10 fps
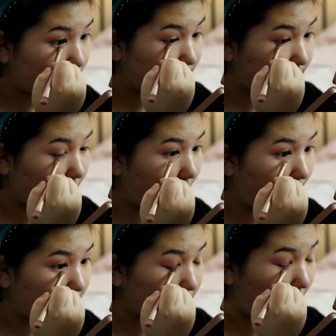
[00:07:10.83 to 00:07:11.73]
just
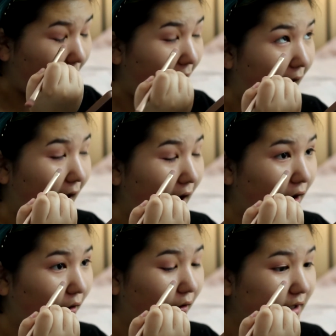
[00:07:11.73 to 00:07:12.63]
hit,
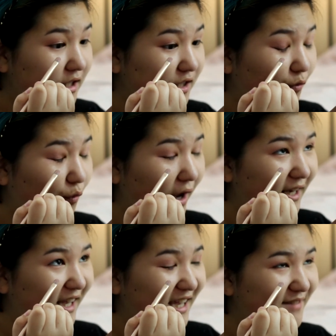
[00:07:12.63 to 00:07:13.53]
ow, it just
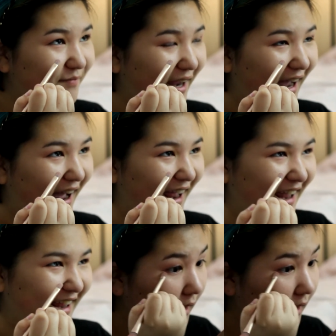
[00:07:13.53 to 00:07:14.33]
went in my eye.